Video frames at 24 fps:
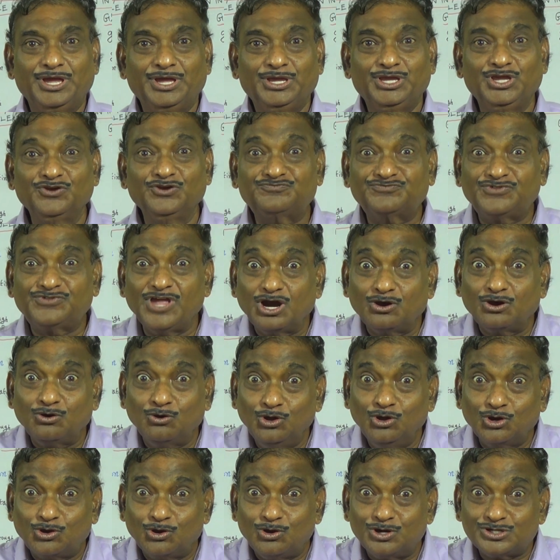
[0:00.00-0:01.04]
If the
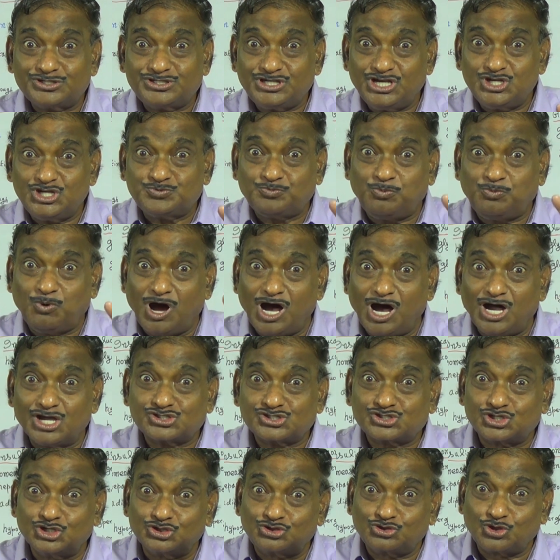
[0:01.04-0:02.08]
glucose is
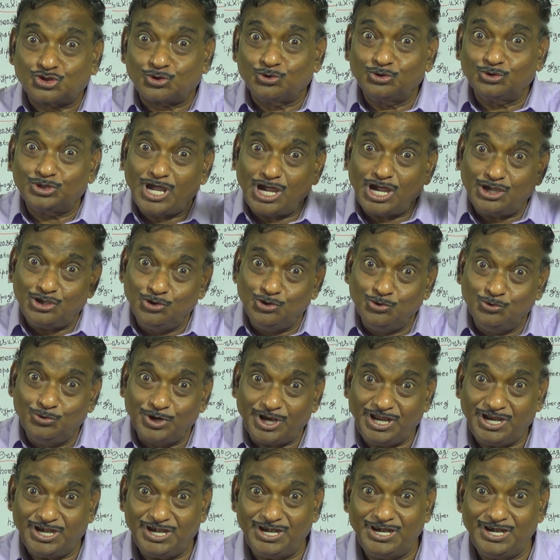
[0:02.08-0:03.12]
passed through the
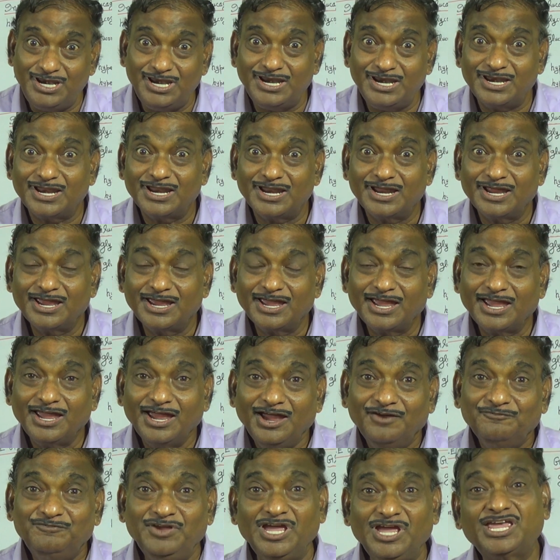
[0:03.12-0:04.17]
urine,
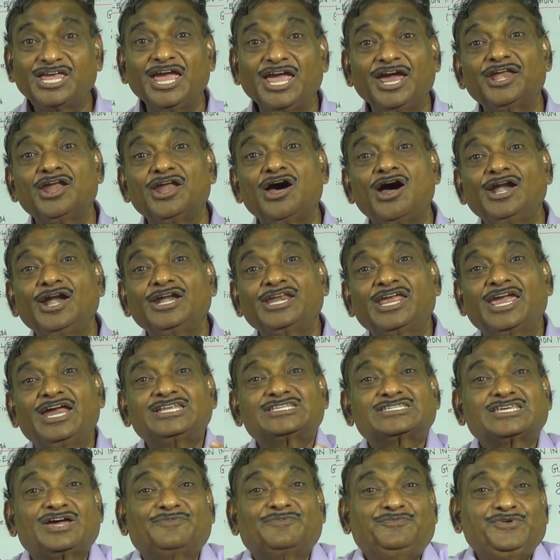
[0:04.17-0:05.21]
we cannot
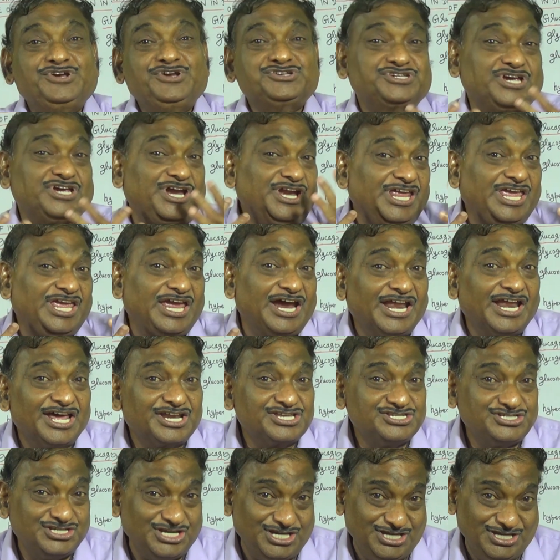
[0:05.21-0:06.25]
get sufficient
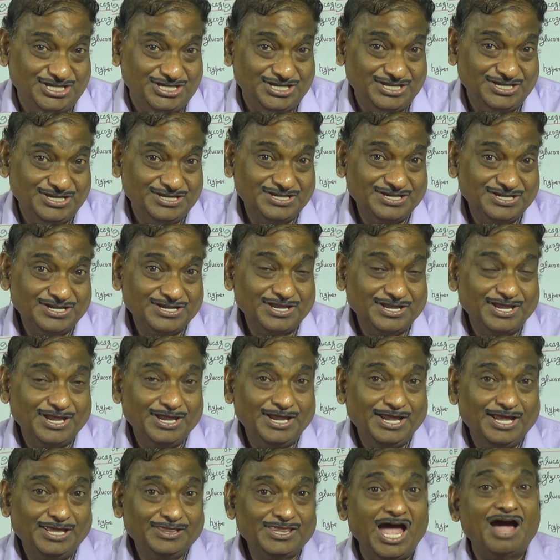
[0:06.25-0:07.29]
energy.
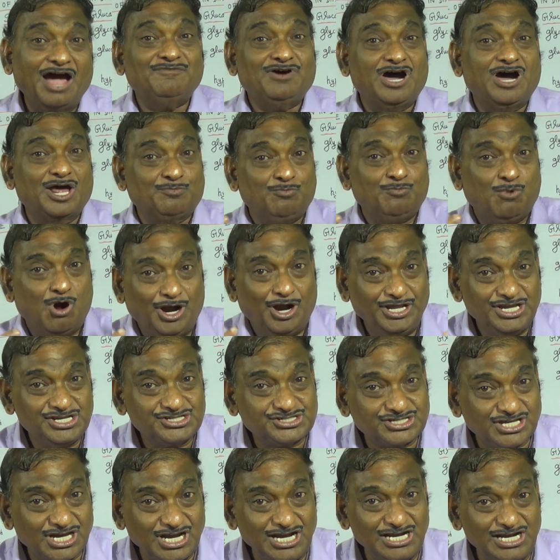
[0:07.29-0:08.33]
Our body
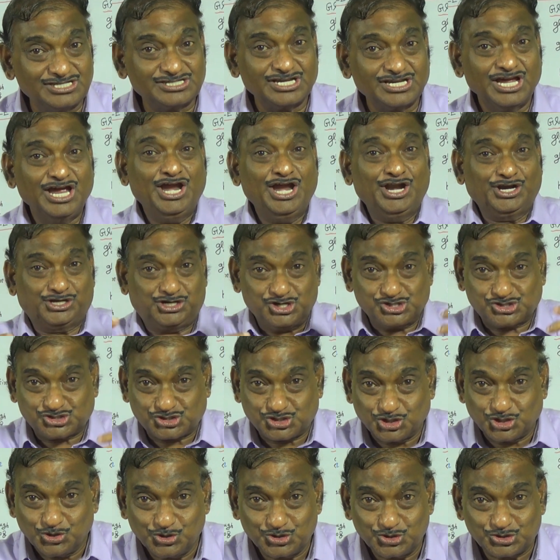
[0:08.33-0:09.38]
cells,
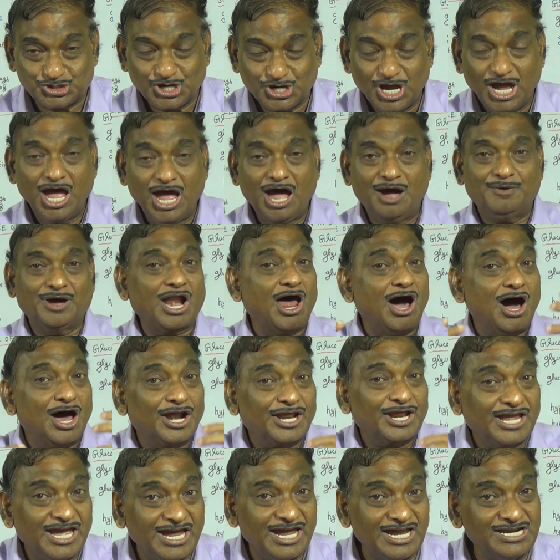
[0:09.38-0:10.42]
tissues, our
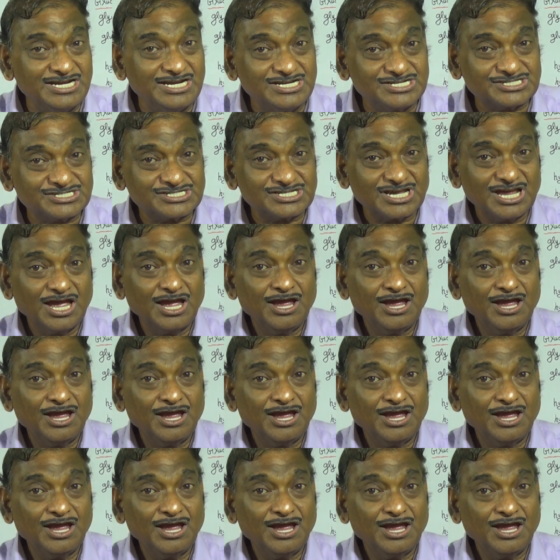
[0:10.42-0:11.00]
organs